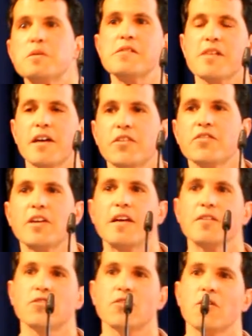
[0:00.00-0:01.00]
be thus,
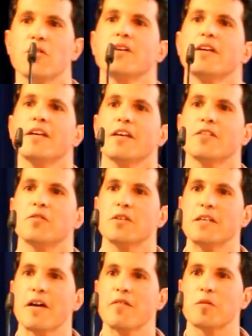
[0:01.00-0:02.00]
and so
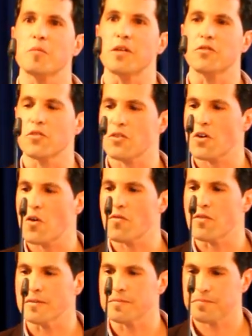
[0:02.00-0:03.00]
it inevitably took
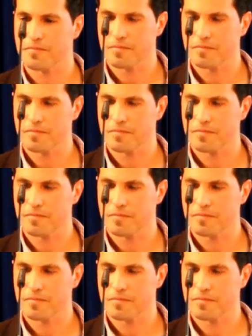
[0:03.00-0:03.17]
over.